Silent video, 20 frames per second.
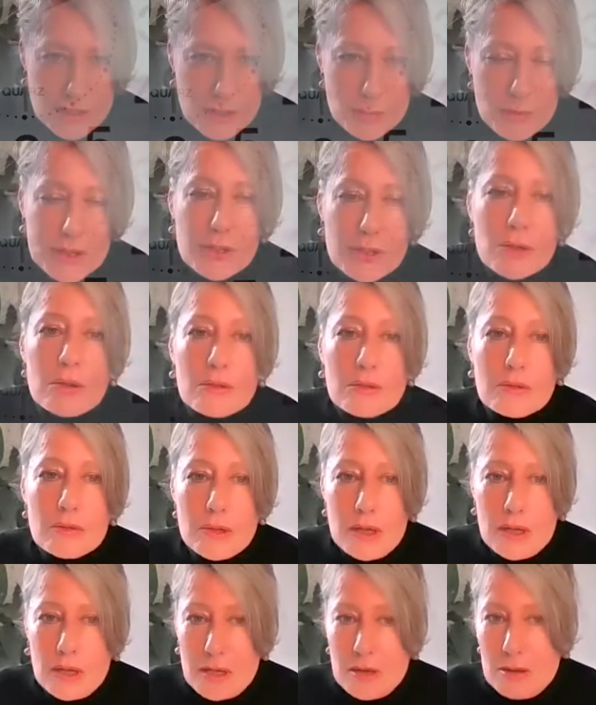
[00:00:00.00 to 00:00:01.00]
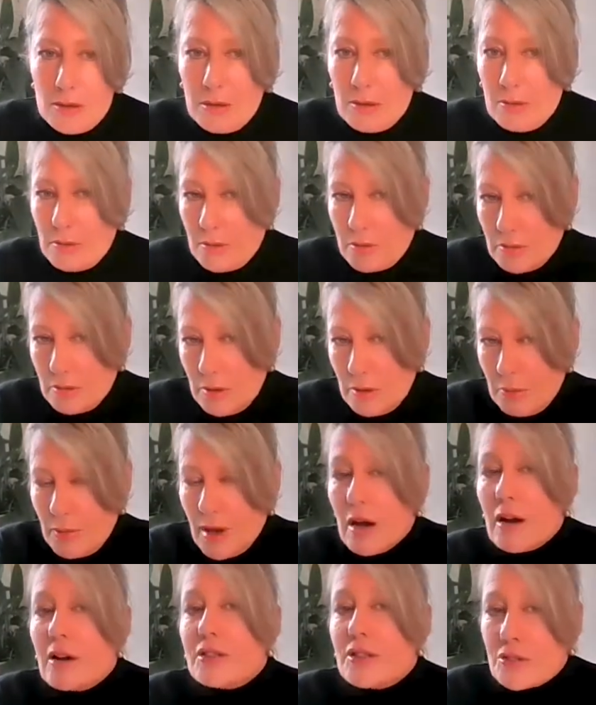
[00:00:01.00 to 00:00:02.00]
So we're not
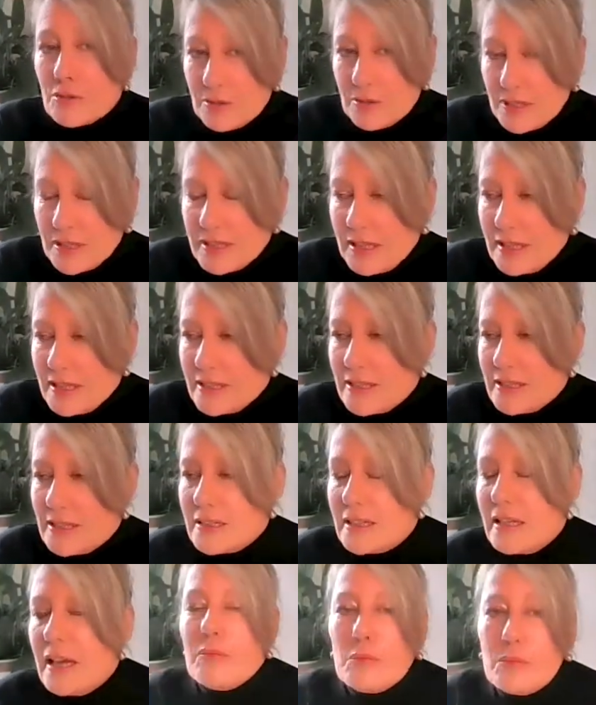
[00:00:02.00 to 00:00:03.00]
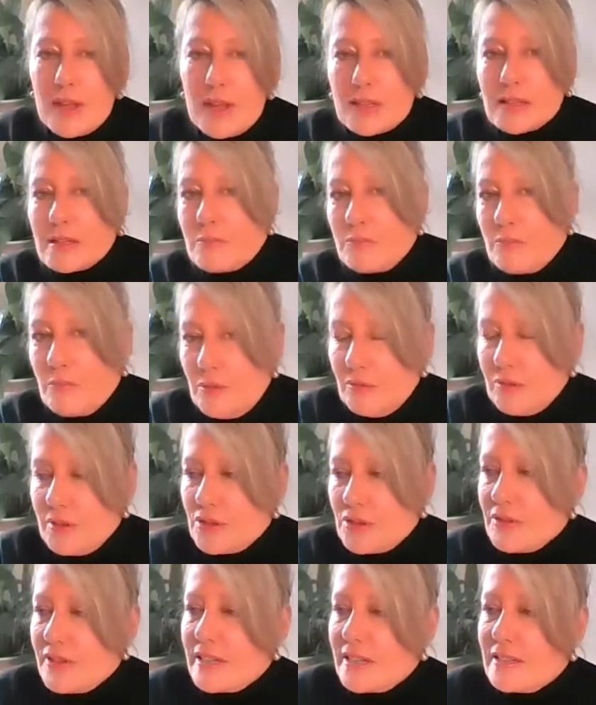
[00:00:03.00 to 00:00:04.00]
past orientated. That's what the
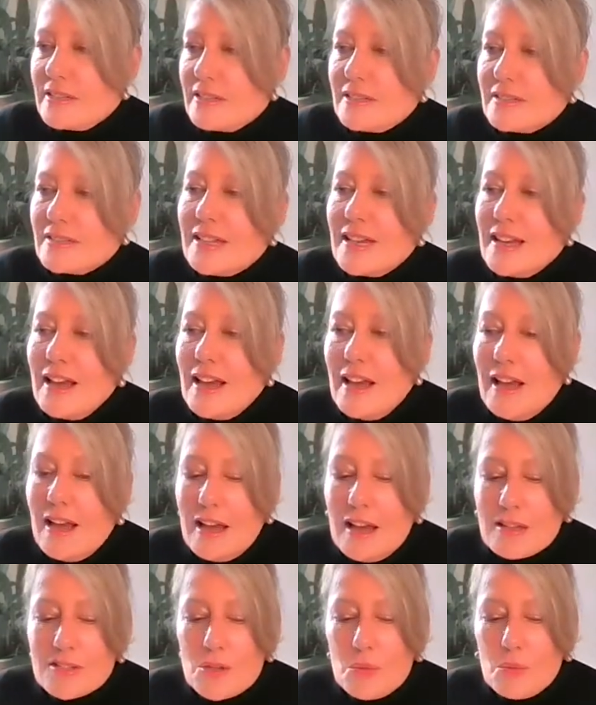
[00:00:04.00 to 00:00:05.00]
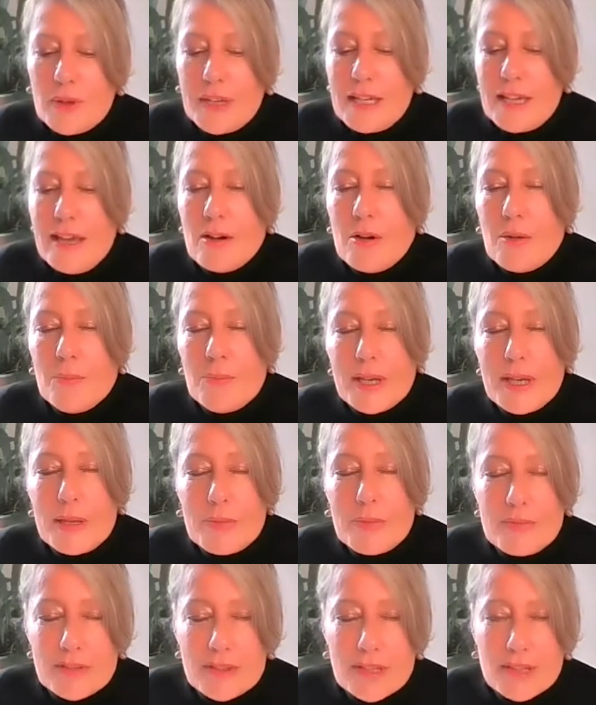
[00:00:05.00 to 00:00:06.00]
shrink does. So we help
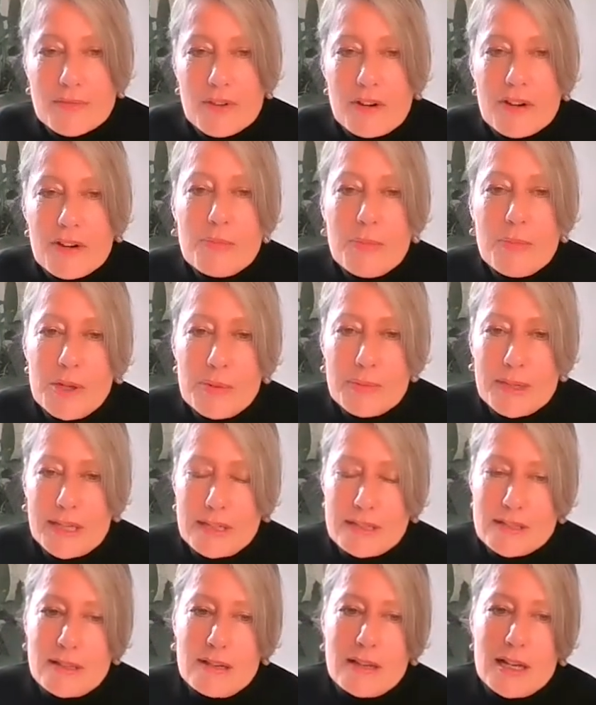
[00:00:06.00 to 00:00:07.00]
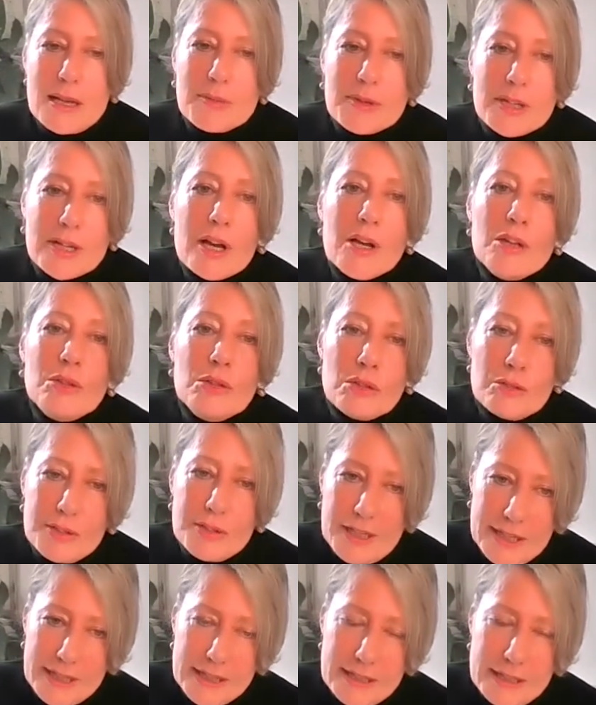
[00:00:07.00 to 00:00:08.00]
people in this very moment in time
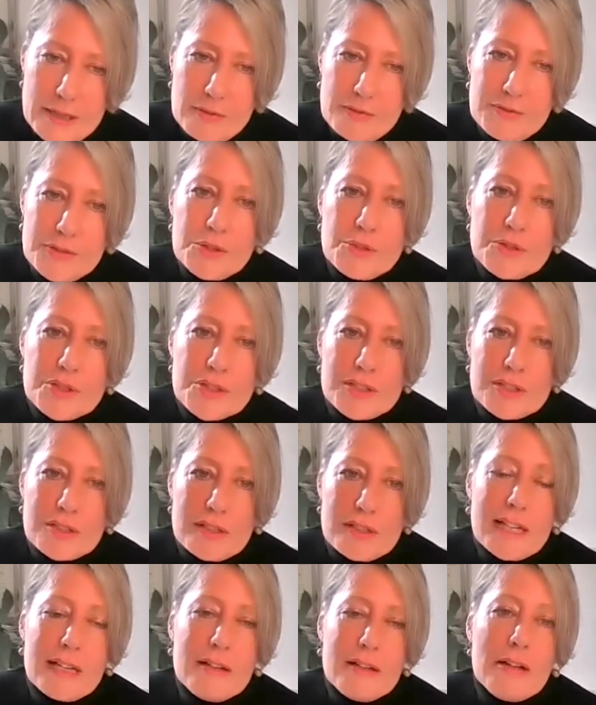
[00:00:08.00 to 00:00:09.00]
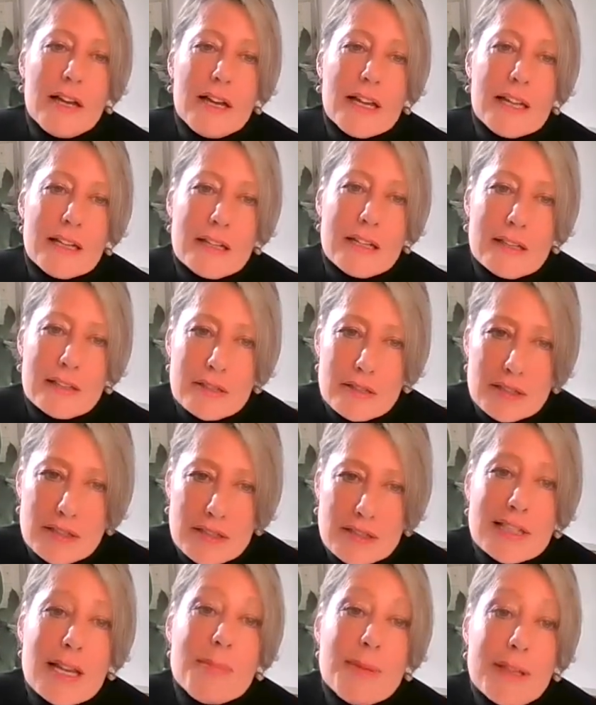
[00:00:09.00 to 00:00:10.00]
co-create a future that they like to
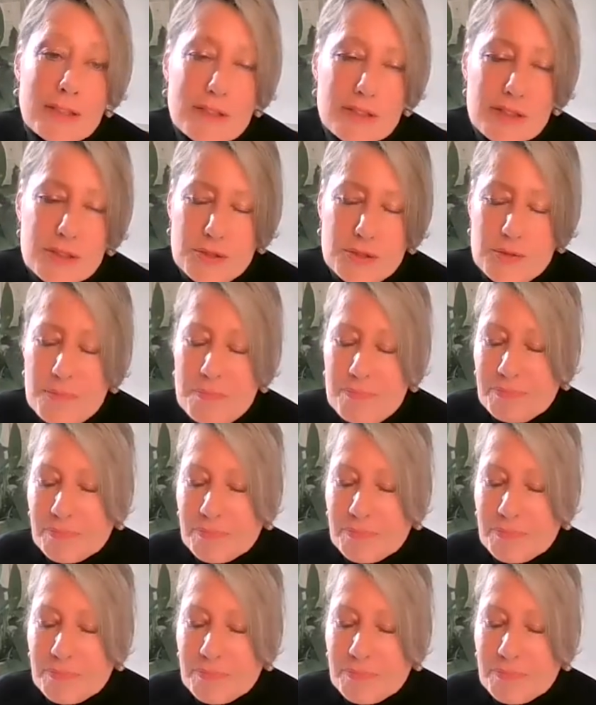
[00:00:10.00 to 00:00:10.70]
step into.